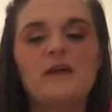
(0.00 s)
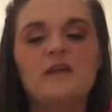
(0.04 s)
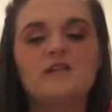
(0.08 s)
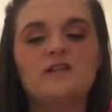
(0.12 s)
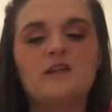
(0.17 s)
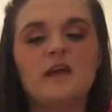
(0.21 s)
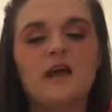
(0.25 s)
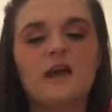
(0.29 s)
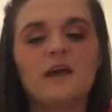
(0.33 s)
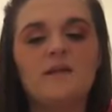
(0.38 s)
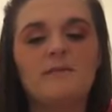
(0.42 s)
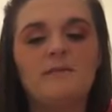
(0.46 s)

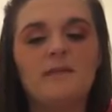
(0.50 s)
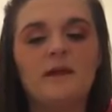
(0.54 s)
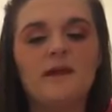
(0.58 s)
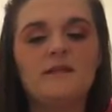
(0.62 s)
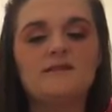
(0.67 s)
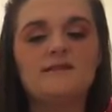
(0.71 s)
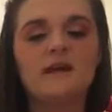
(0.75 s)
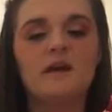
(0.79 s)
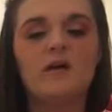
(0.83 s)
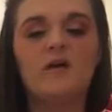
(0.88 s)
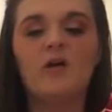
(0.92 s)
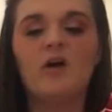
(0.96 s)
Jack
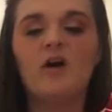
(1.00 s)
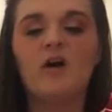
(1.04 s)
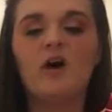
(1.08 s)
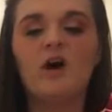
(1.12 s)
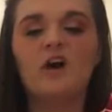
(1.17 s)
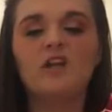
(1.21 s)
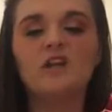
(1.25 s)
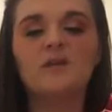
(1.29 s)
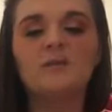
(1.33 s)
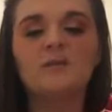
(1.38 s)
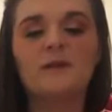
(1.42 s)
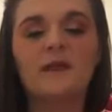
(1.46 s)
picked out
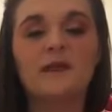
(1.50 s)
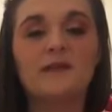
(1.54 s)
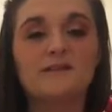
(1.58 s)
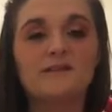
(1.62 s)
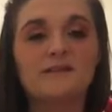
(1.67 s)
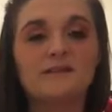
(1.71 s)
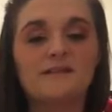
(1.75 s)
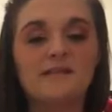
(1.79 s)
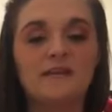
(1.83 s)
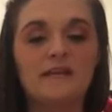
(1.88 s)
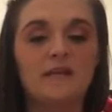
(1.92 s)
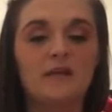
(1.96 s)
all the
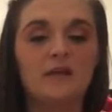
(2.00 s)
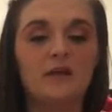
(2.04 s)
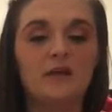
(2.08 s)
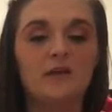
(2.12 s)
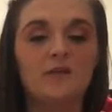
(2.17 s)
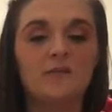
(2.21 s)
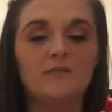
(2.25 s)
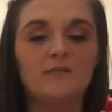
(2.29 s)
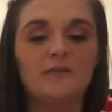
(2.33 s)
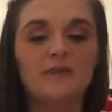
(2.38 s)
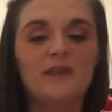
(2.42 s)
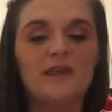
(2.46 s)
places he
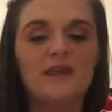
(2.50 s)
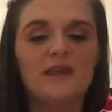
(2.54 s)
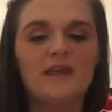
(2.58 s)
knew.